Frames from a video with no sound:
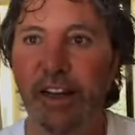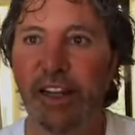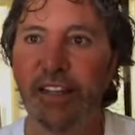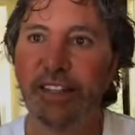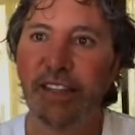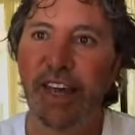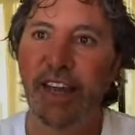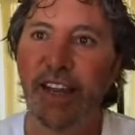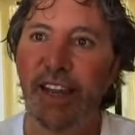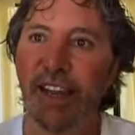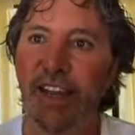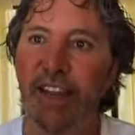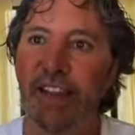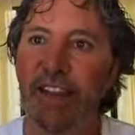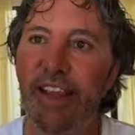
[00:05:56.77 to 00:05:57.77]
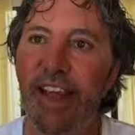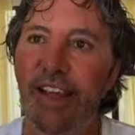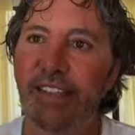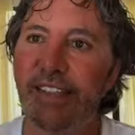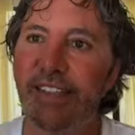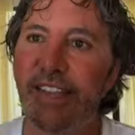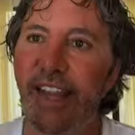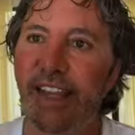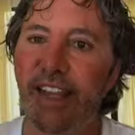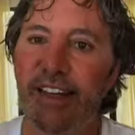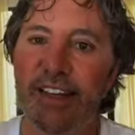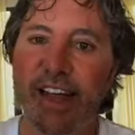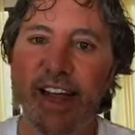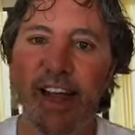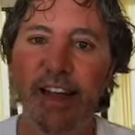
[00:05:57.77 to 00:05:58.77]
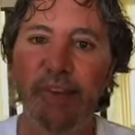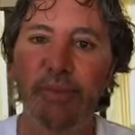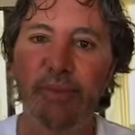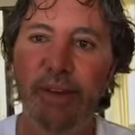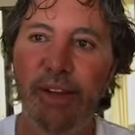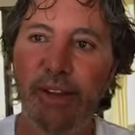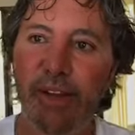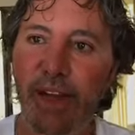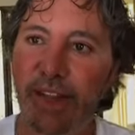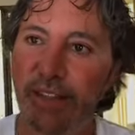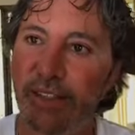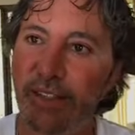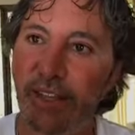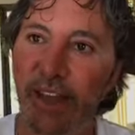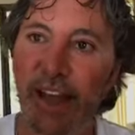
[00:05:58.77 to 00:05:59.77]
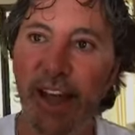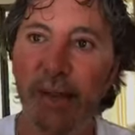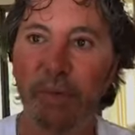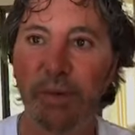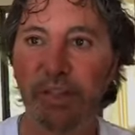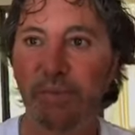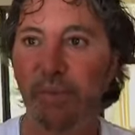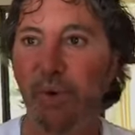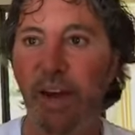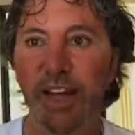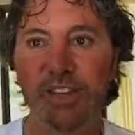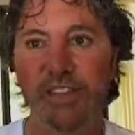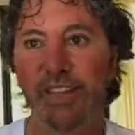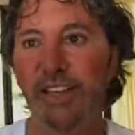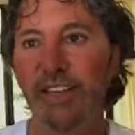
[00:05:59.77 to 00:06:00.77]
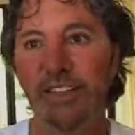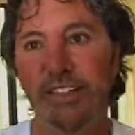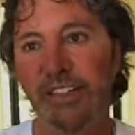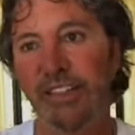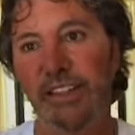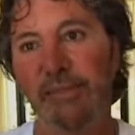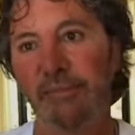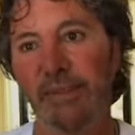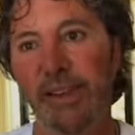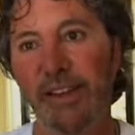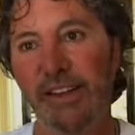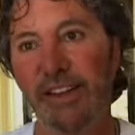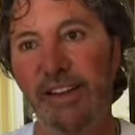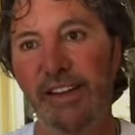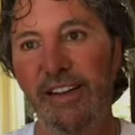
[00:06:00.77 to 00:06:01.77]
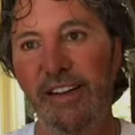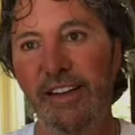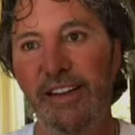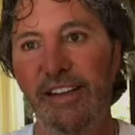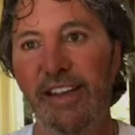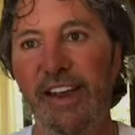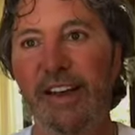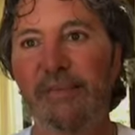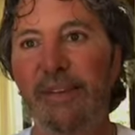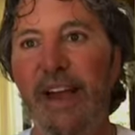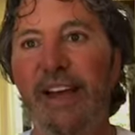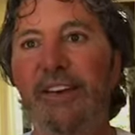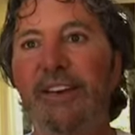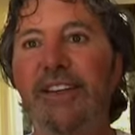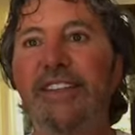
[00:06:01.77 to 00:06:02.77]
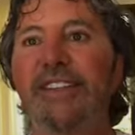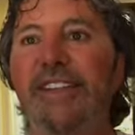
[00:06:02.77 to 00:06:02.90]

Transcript: is that in that second I realized that I was watching something that I'm not going to